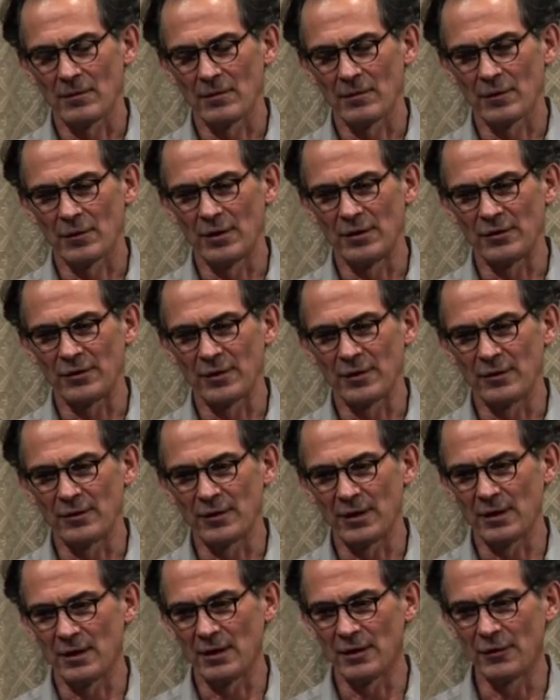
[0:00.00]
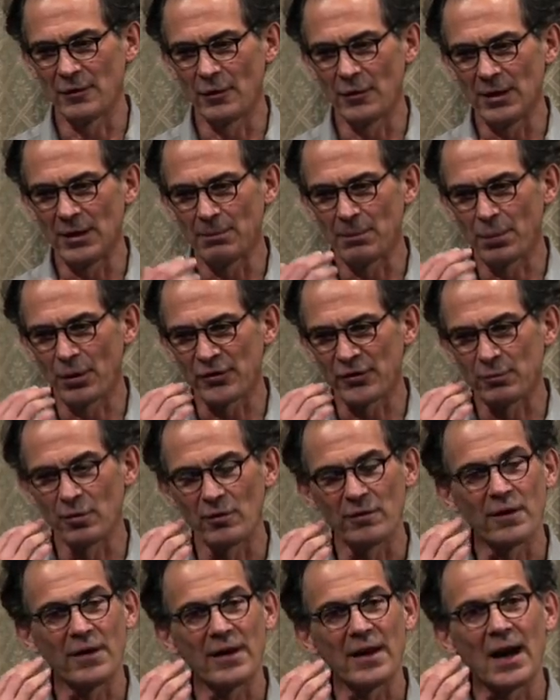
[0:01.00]
For instance, it is only possible
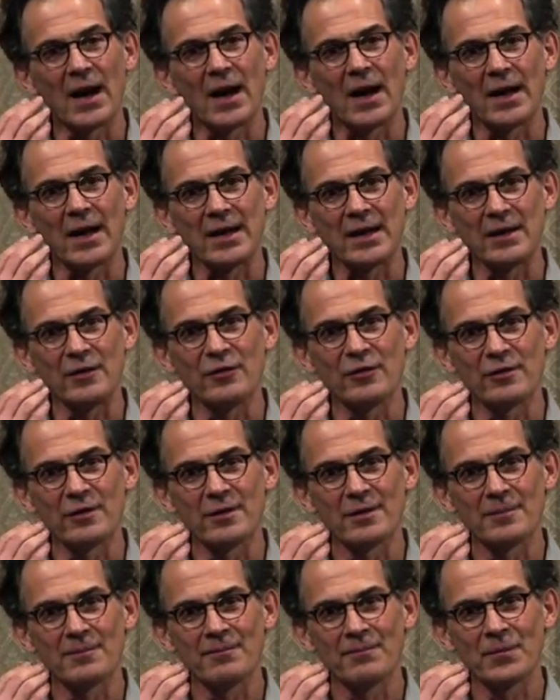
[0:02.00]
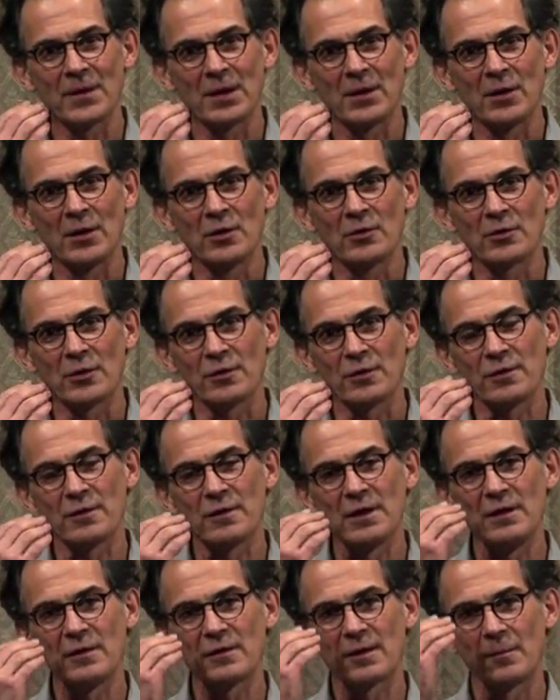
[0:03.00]
for the eyes to
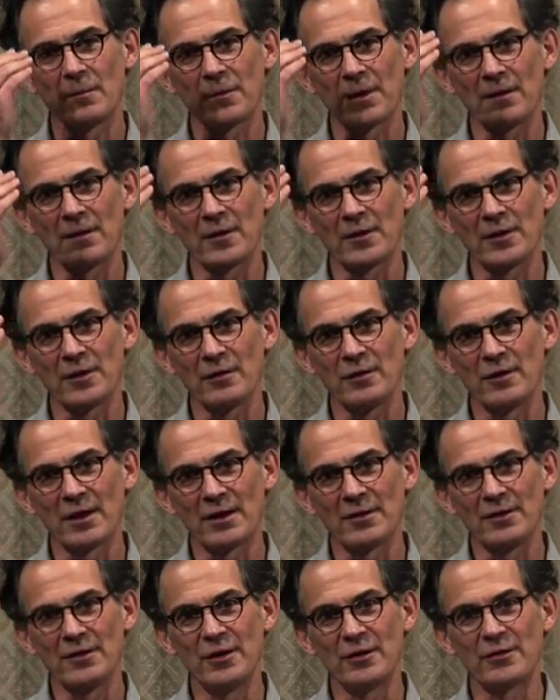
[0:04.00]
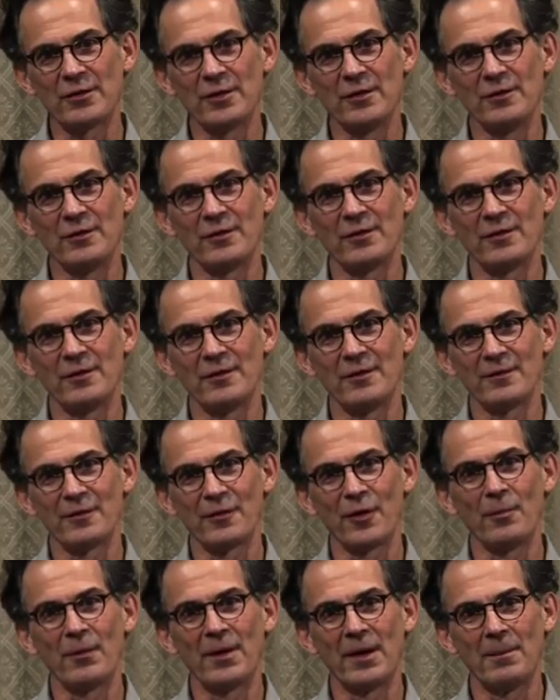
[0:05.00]
see something that is at a distance
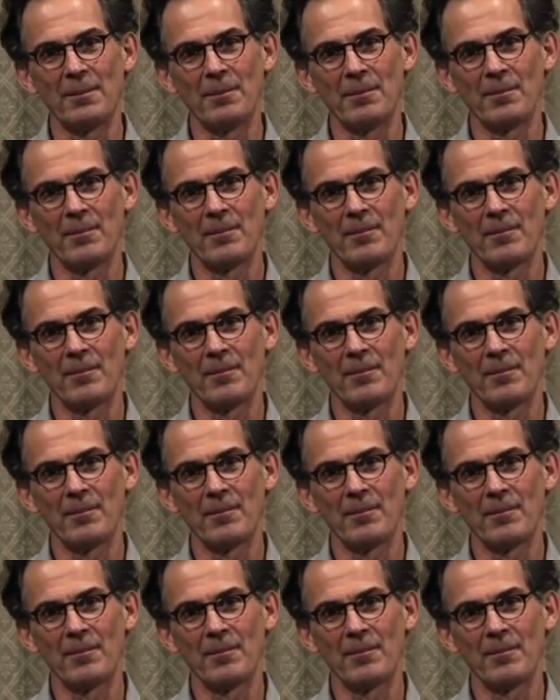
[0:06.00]
from them.